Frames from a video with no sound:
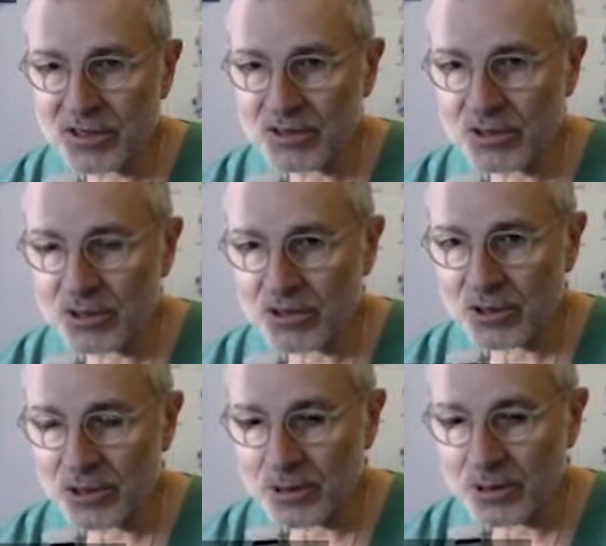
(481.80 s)
so
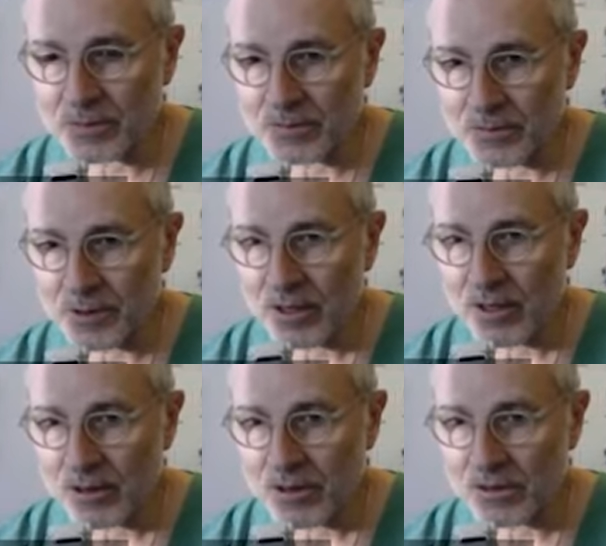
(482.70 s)
the
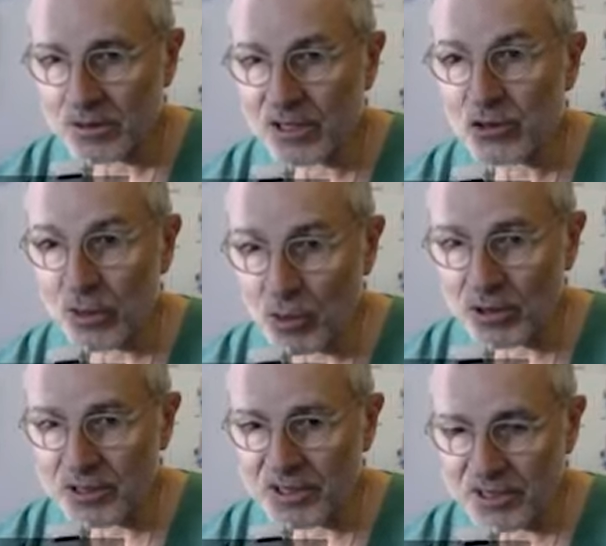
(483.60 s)

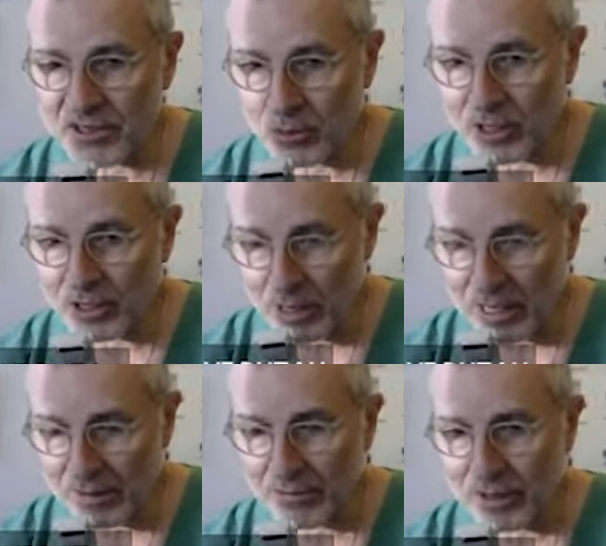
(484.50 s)
intramural disease, where you
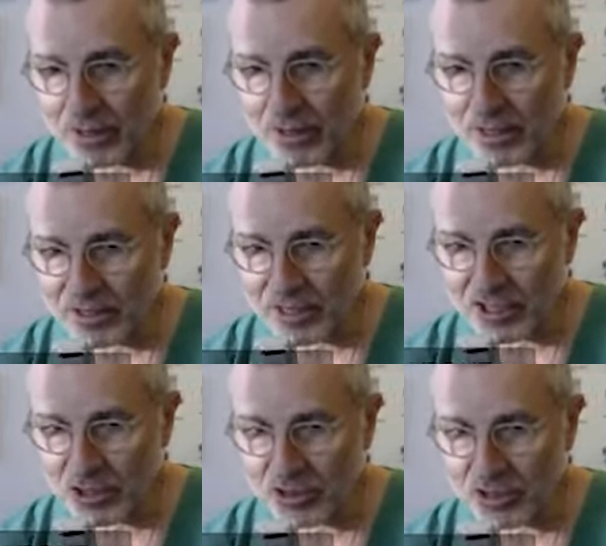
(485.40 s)
have
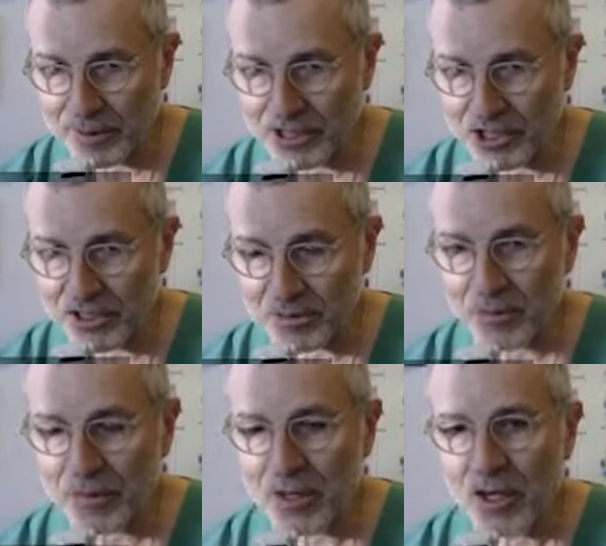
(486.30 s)
cartilaginous damages.
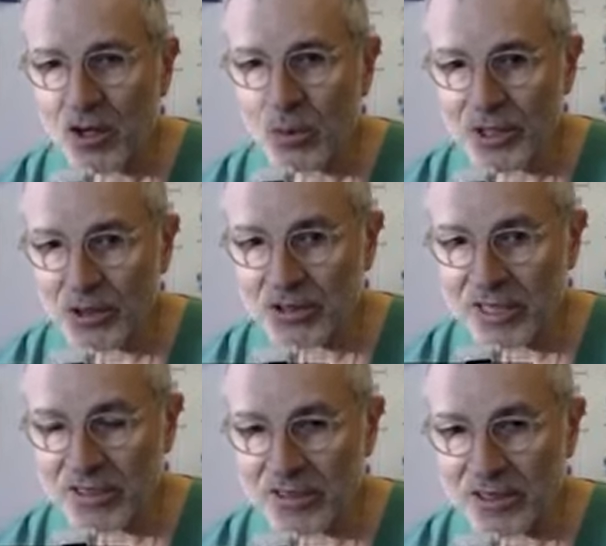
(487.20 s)
We know
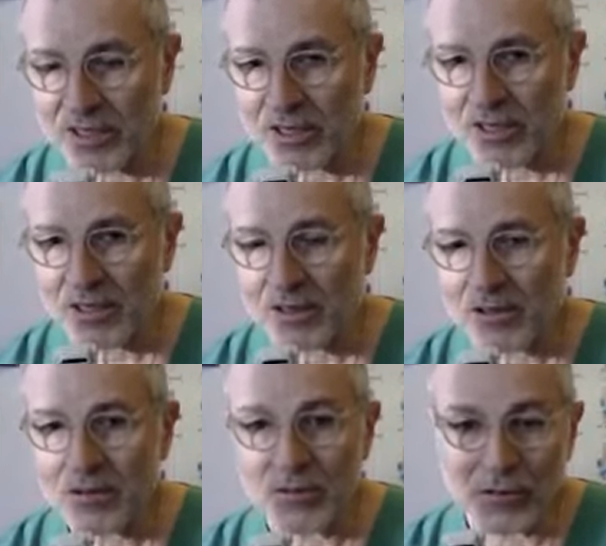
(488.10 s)
that
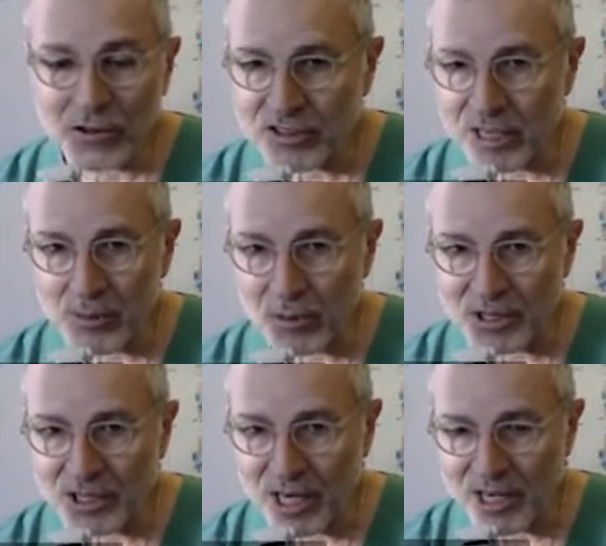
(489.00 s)
first step will
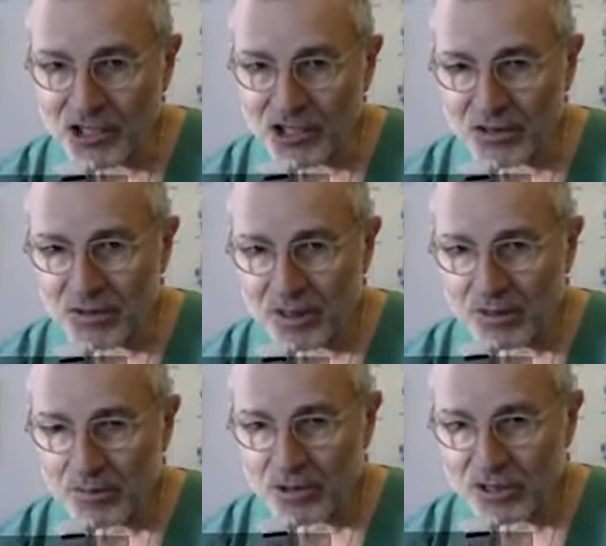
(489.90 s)
be dilation,
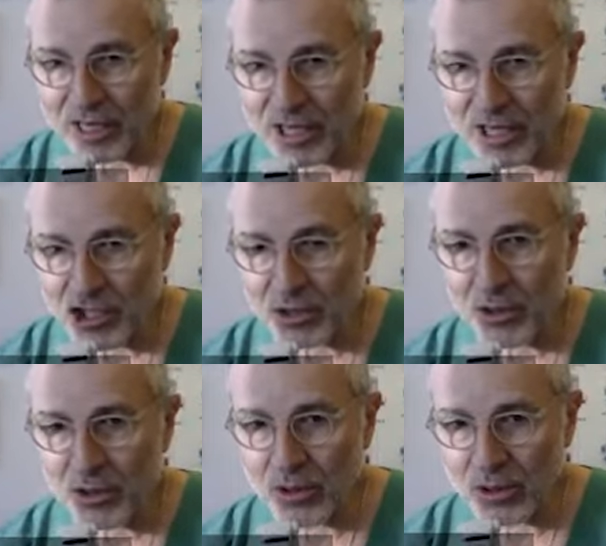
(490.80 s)
but the dilation
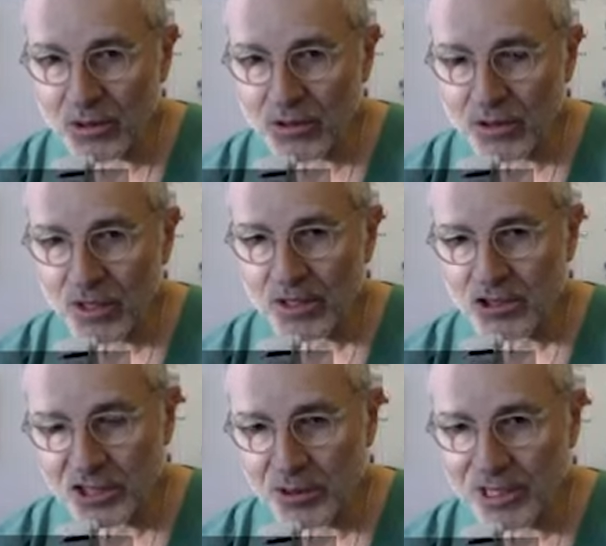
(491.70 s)
alone
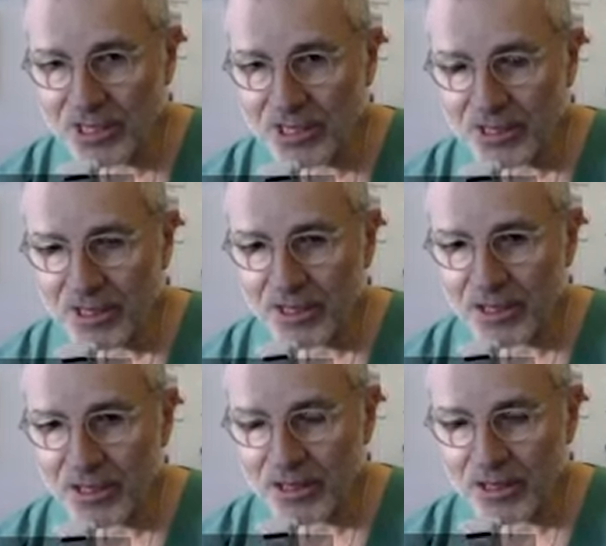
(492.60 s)
generally
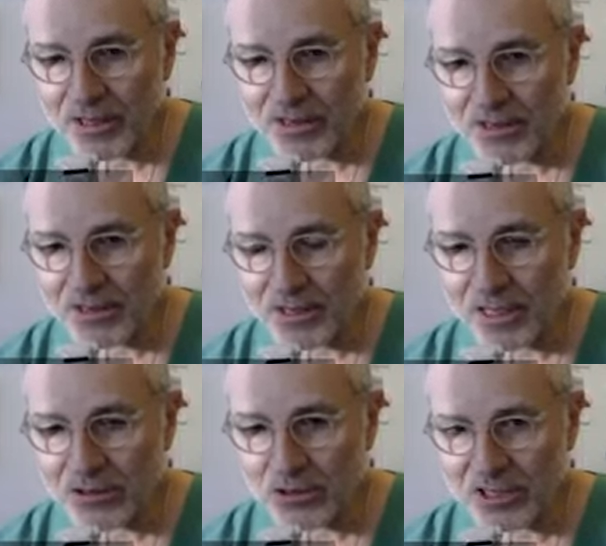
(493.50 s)
is
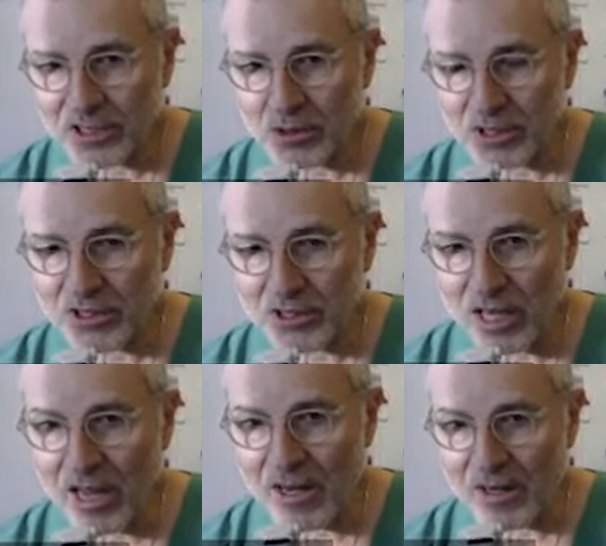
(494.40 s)
associated with a
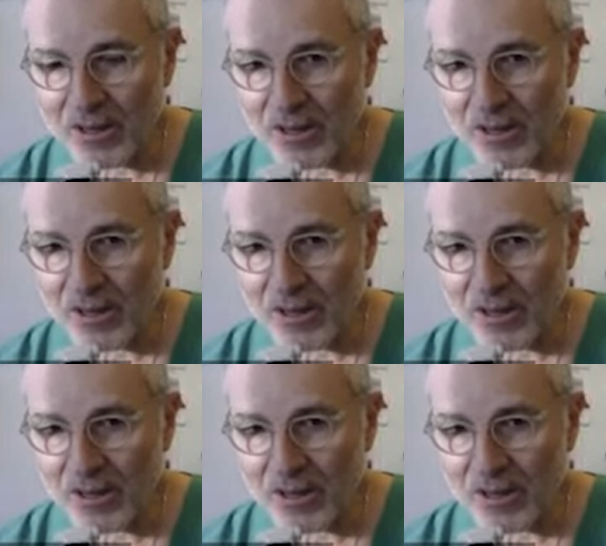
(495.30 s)
high